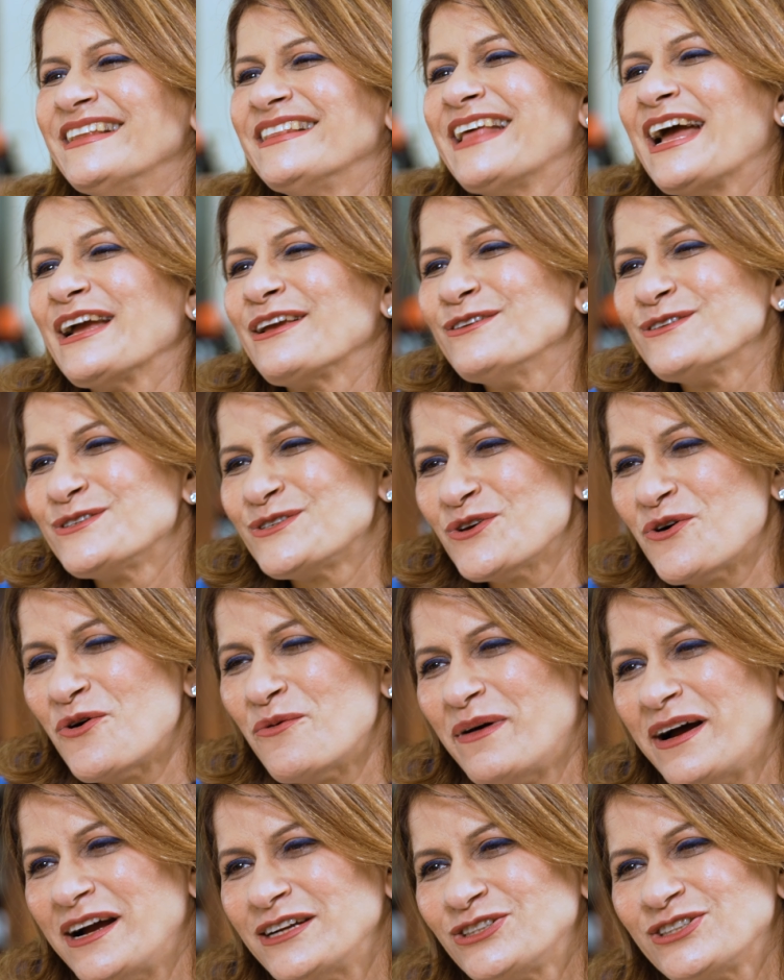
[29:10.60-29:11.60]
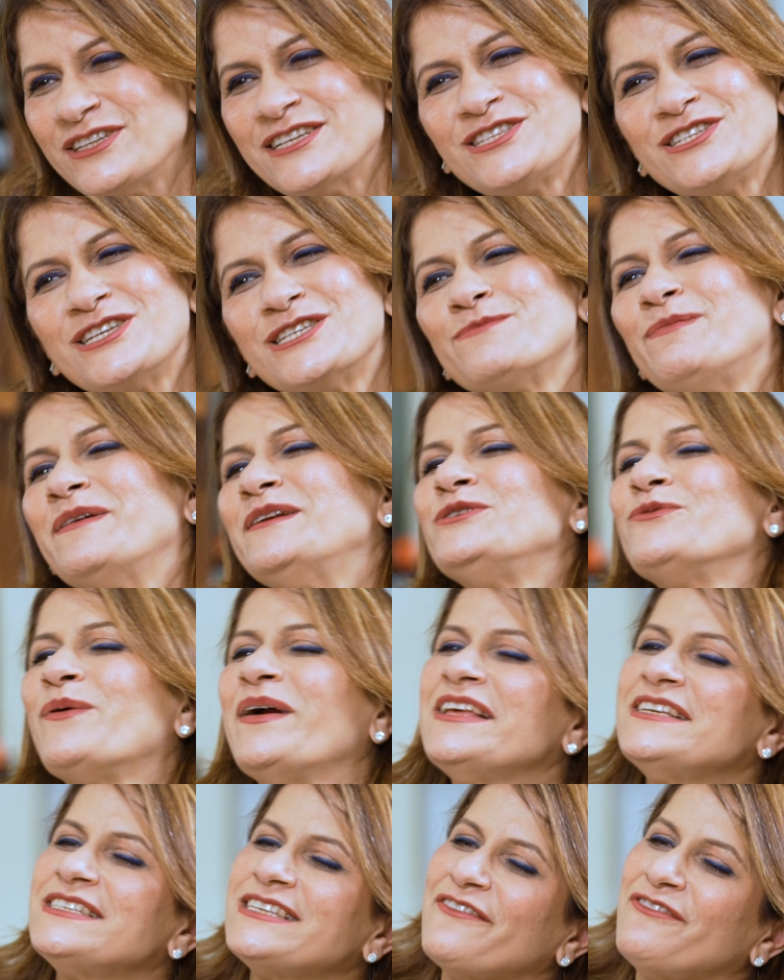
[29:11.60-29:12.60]
Thank you so much. It's just been
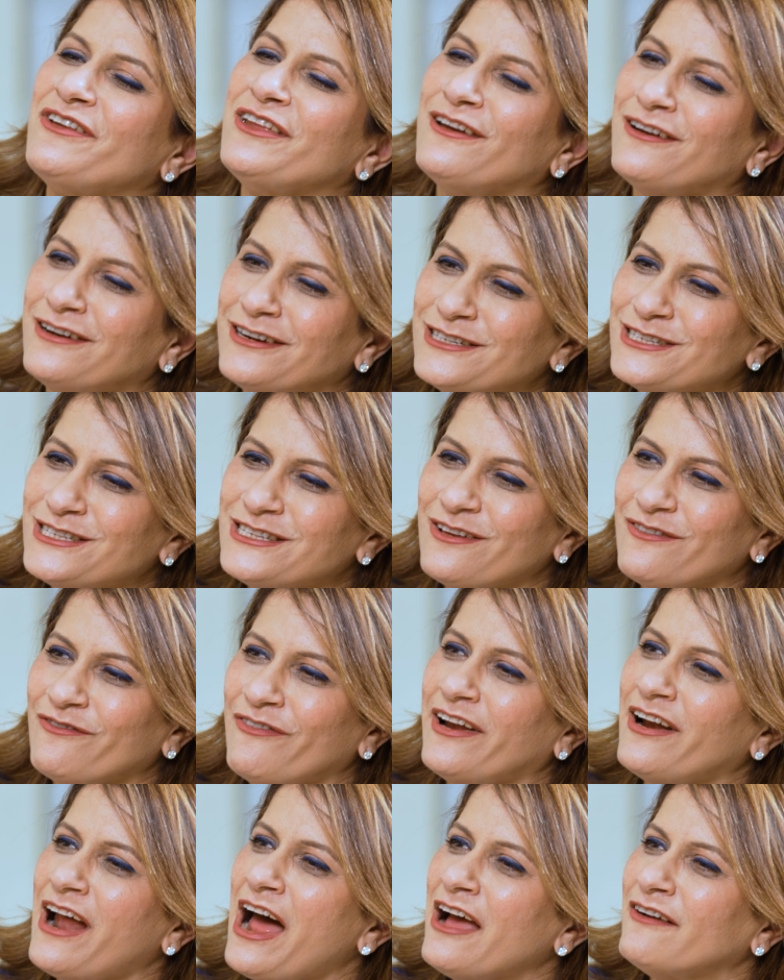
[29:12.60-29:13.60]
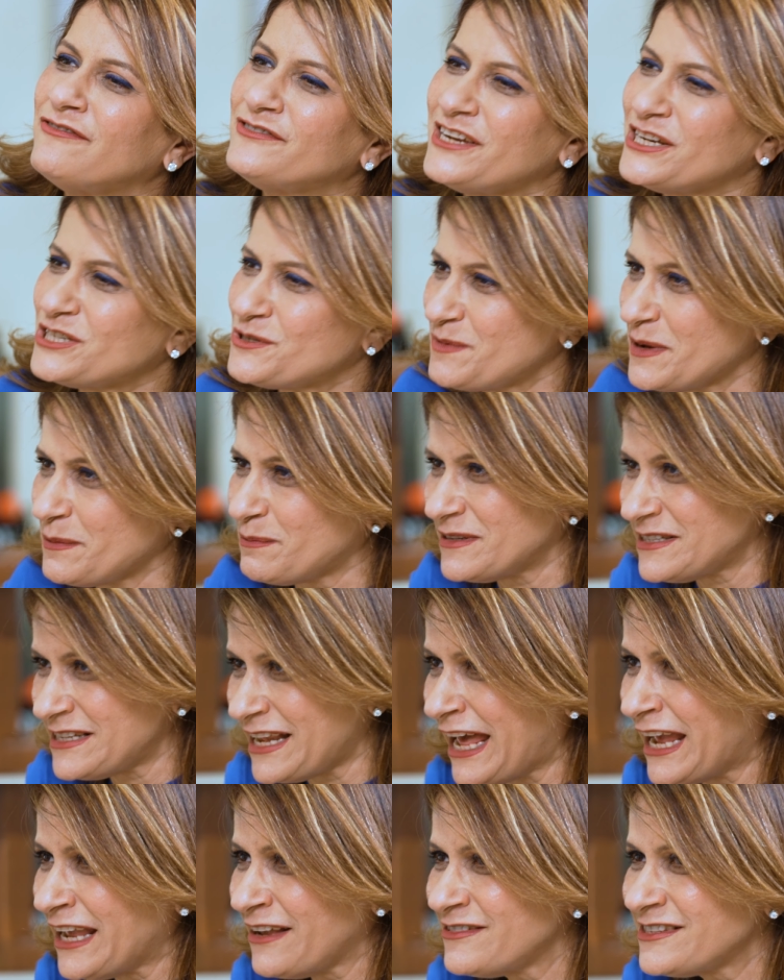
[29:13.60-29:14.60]
27 years where I have touched people's
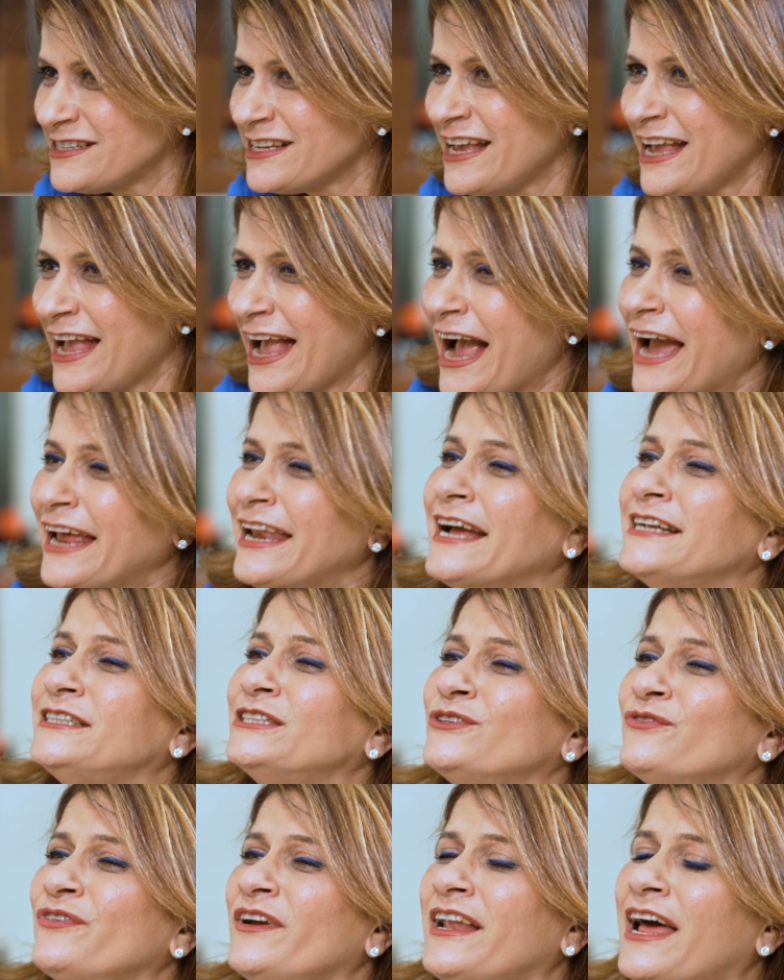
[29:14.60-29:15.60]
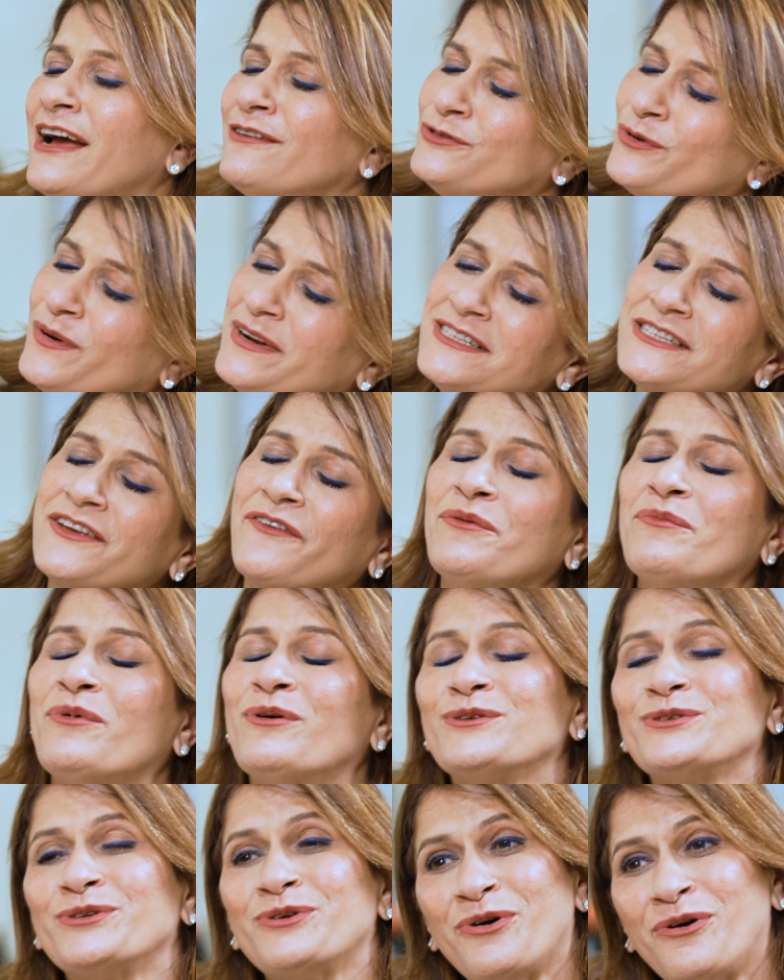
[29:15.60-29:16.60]
lives, and I just feel I have 27
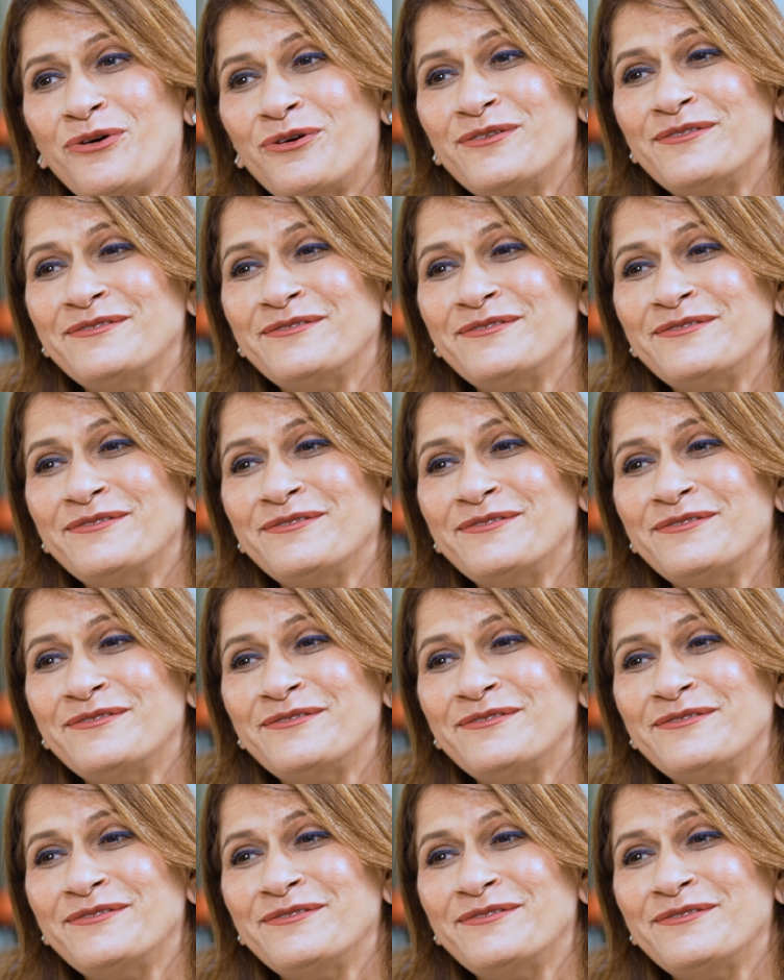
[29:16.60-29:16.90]
more to go.